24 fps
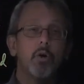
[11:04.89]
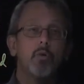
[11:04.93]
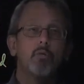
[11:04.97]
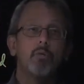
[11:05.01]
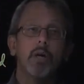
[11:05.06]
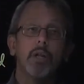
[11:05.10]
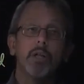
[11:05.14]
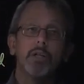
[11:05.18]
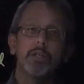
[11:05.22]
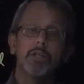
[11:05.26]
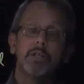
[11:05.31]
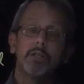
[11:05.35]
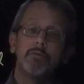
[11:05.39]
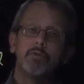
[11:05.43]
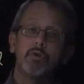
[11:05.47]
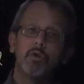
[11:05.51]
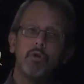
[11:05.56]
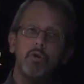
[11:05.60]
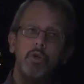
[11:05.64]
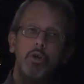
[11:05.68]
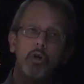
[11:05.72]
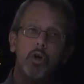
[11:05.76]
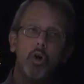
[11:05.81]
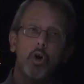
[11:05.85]
relative
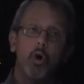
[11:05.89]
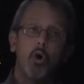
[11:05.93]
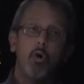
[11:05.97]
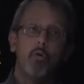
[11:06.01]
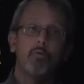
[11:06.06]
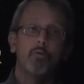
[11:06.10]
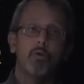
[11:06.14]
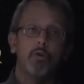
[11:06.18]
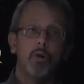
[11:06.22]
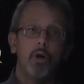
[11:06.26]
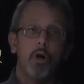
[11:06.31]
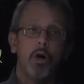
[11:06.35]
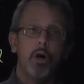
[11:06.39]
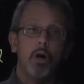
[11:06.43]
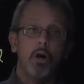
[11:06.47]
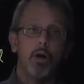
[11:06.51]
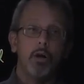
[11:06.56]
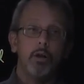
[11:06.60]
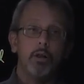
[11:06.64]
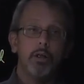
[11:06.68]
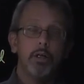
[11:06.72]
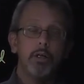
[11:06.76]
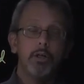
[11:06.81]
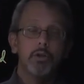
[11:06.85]
to the
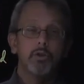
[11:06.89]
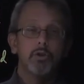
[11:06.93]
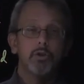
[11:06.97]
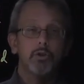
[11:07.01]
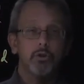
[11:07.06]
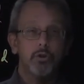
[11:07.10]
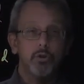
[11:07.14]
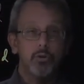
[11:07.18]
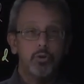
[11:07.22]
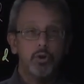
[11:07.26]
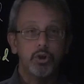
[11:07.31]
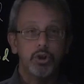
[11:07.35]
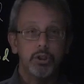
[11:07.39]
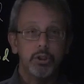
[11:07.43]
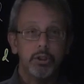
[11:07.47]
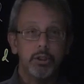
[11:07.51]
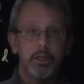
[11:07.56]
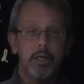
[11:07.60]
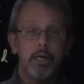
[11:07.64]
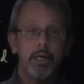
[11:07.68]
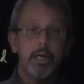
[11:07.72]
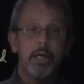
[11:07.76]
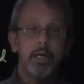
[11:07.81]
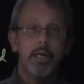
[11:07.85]
overall
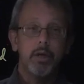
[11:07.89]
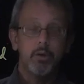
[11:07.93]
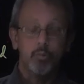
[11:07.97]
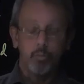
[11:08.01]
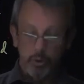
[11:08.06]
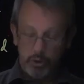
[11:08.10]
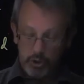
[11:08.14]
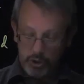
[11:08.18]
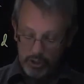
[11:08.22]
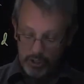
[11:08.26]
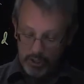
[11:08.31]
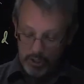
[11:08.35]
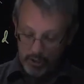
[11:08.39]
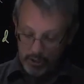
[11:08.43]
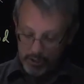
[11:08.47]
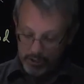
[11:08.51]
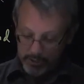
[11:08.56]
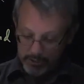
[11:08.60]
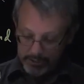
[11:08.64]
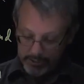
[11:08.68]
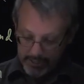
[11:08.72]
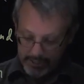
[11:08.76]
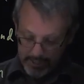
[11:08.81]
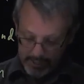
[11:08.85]
solution in which they are
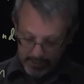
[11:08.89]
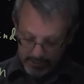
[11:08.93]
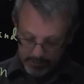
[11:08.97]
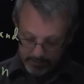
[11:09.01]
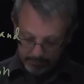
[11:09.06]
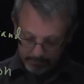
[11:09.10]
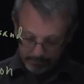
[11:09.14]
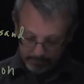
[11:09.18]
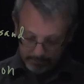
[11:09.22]
contained.